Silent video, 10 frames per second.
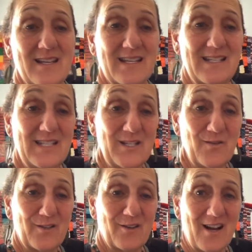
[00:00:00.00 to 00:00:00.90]
continue
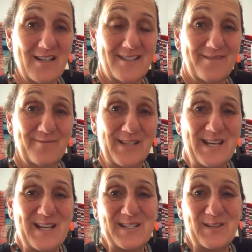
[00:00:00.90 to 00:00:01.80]
across.
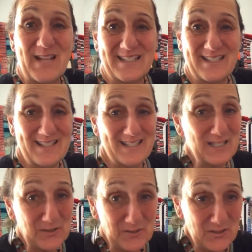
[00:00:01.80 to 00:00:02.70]
So that's a
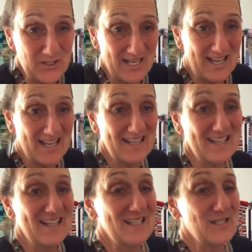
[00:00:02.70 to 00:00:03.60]
single crochet,
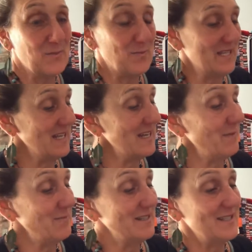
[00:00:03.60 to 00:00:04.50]
just picking
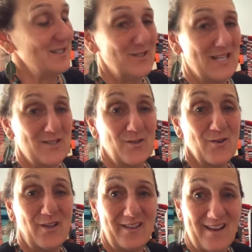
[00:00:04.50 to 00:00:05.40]
up the stitches as you
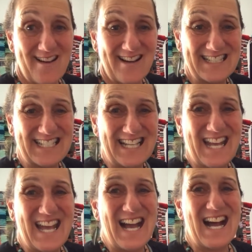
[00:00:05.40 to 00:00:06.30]
go along,
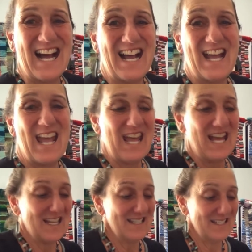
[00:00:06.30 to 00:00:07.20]

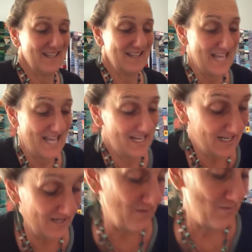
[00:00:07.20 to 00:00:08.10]
and
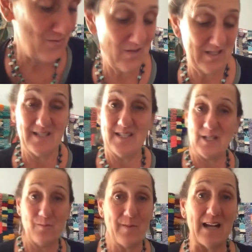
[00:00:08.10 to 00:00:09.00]
then you
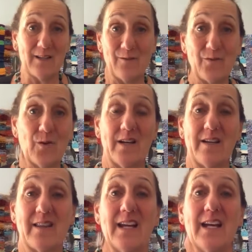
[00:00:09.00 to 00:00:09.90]
continue back and forth.